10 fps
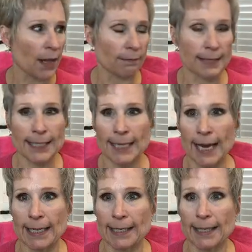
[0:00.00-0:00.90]
let's
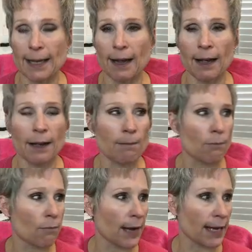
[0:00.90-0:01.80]
say
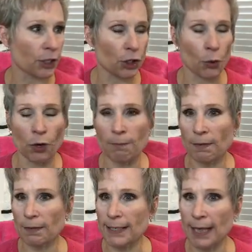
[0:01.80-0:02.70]
it's your
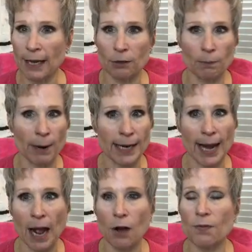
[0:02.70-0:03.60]
monthly cycle
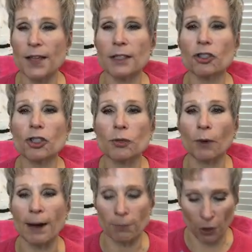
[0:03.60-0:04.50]
breakout that's just
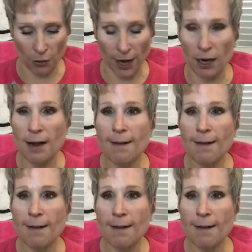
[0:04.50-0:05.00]
right below there,